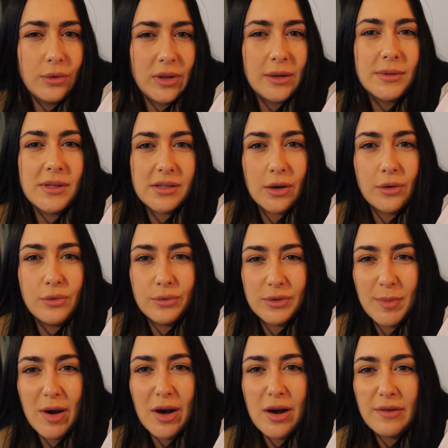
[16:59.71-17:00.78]
I think it was his uncle's
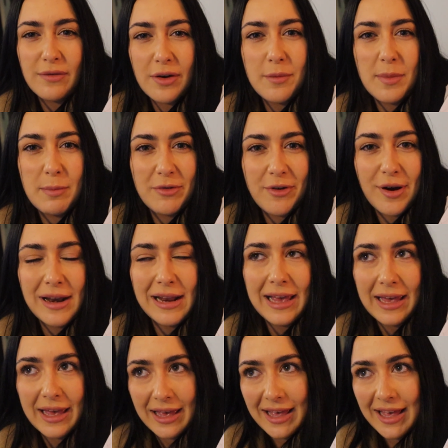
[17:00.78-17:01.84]
bar, if I remember
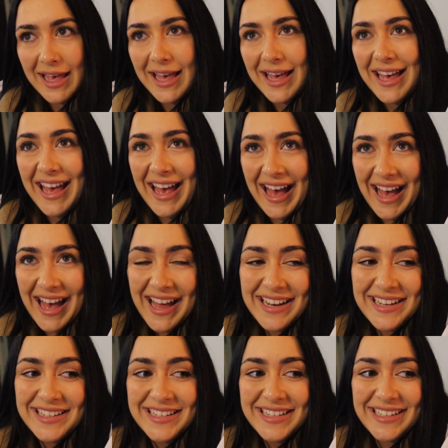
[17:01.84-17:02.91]
rightly.
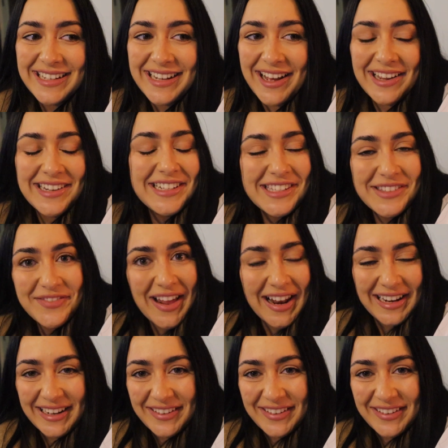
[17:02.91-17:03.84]
And I just fell in